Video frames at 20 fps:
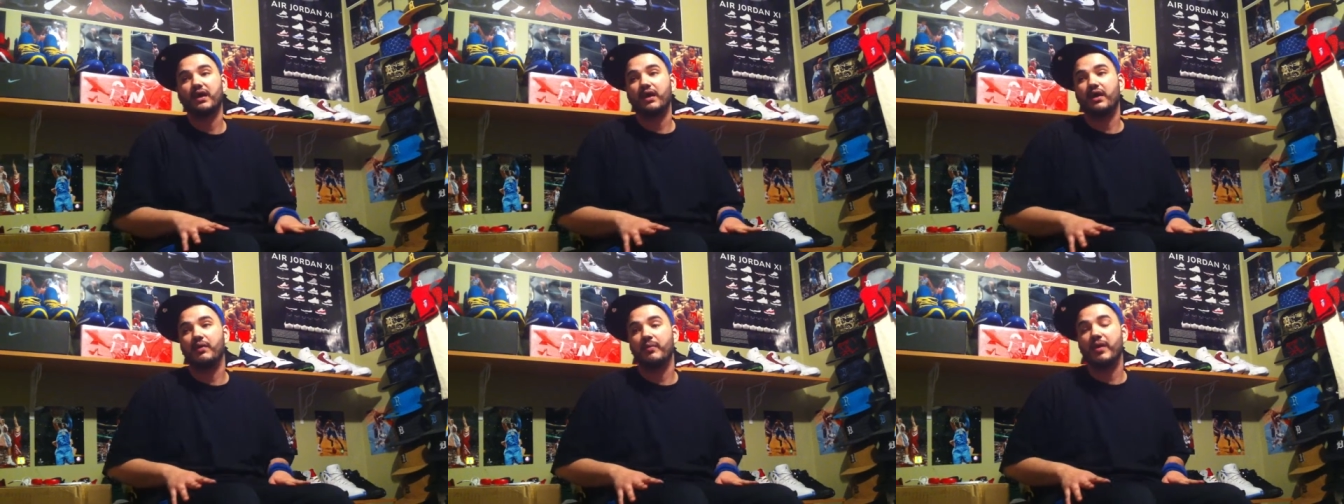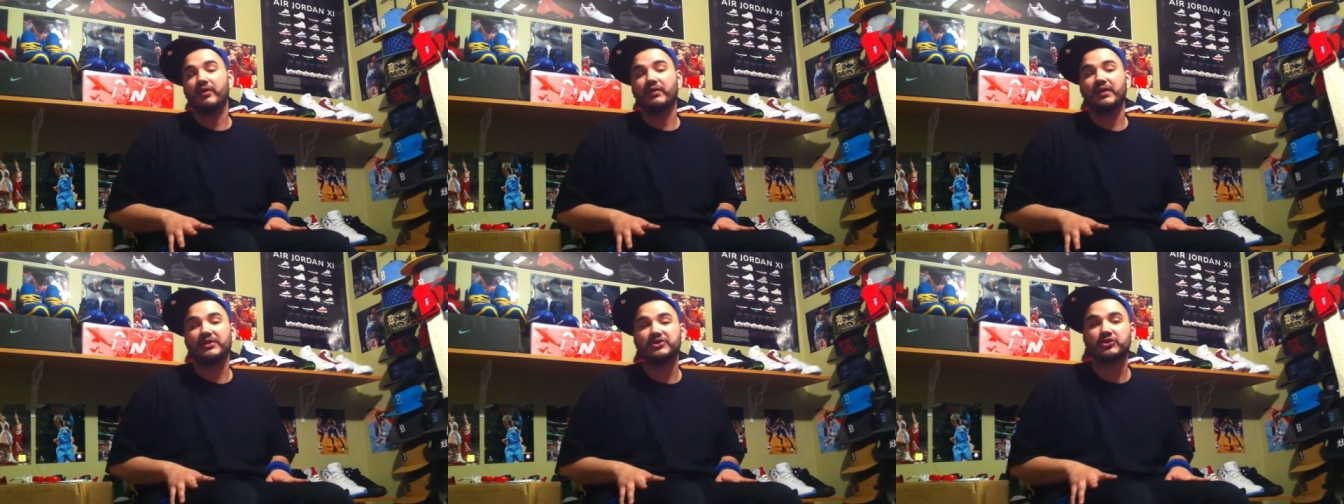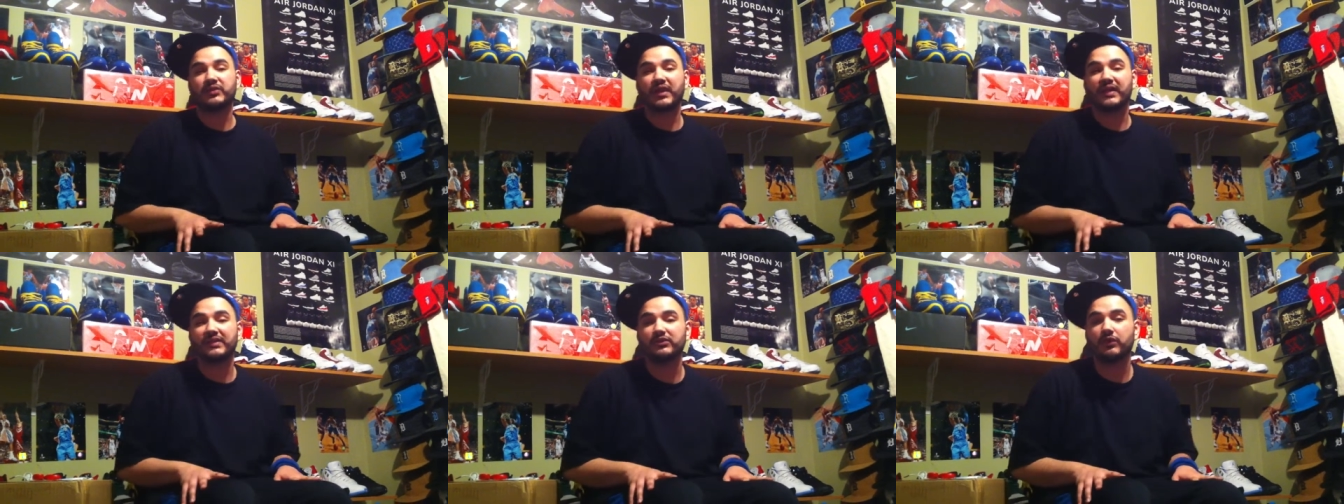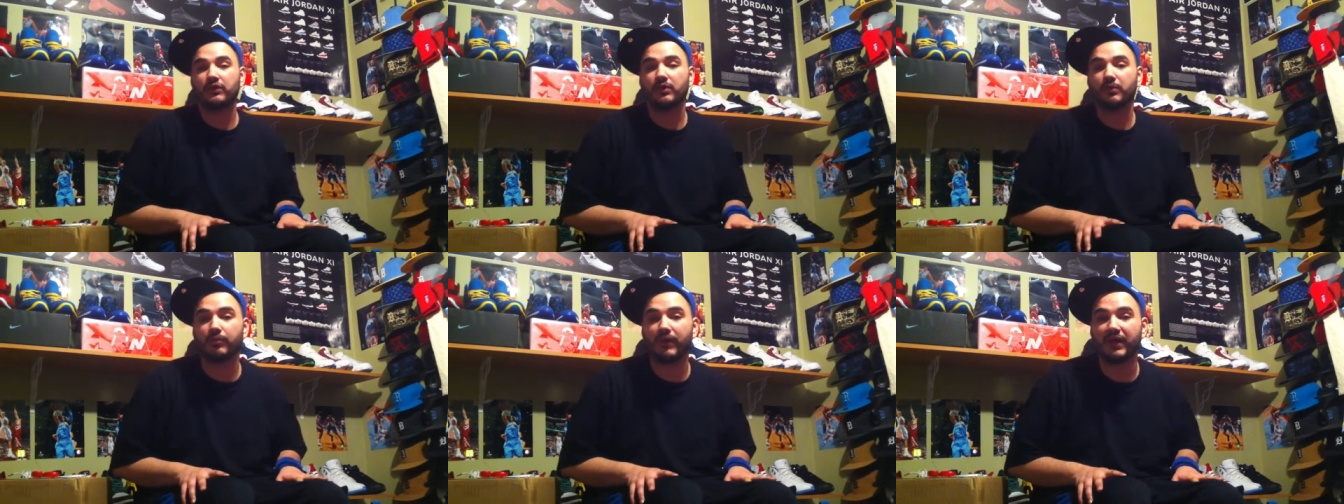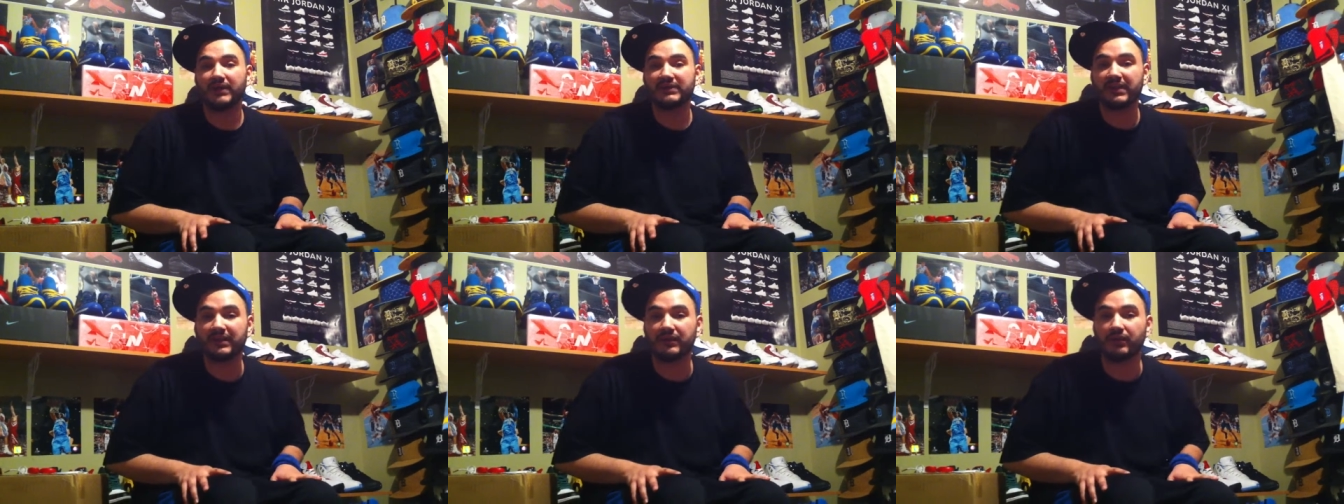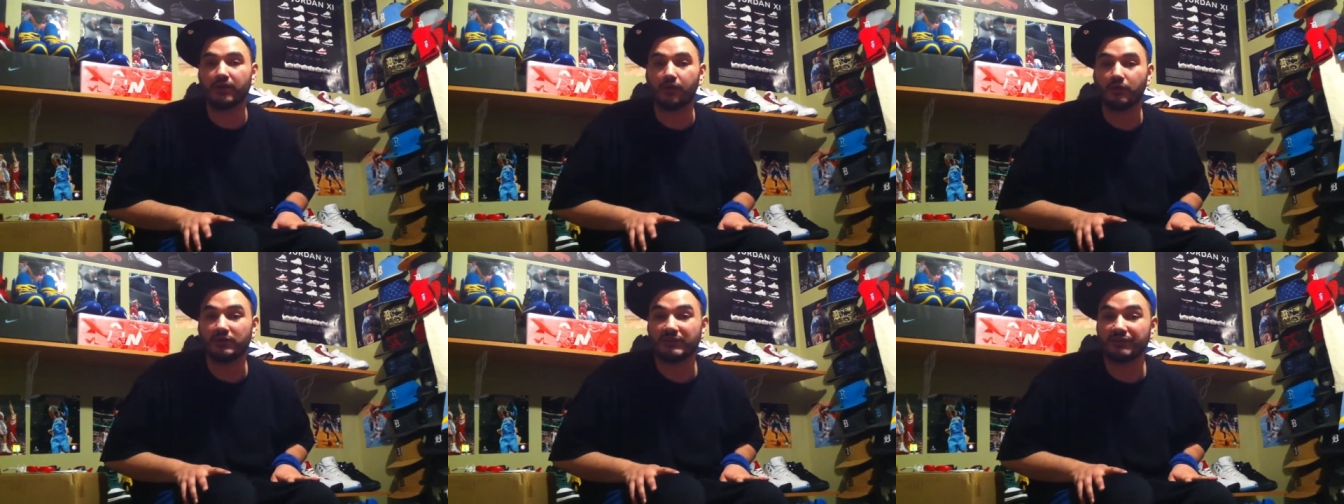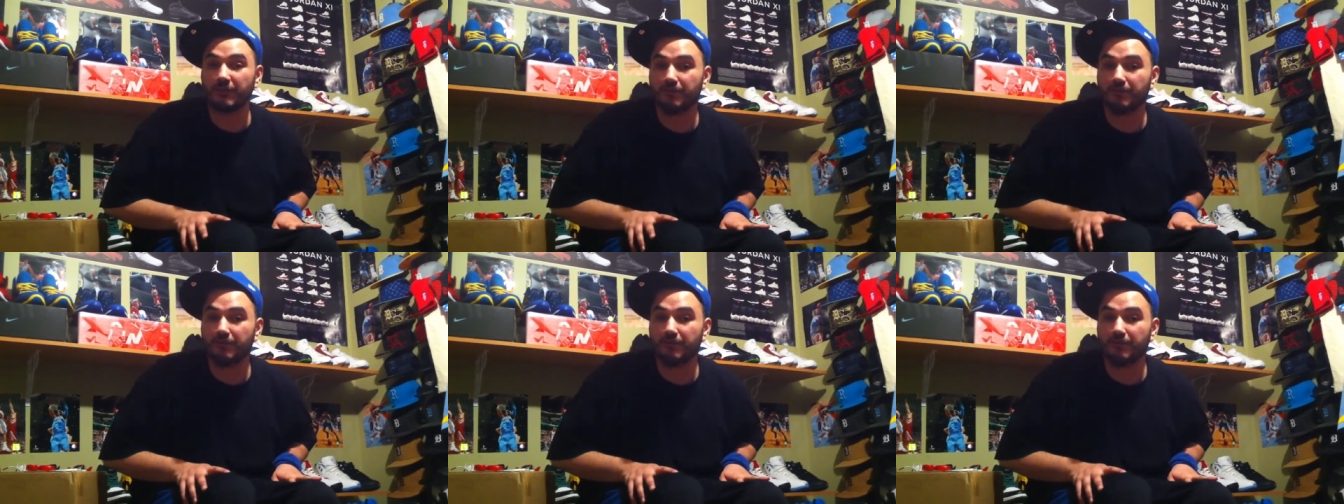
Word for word: Um, I'll let you guys know the price on those.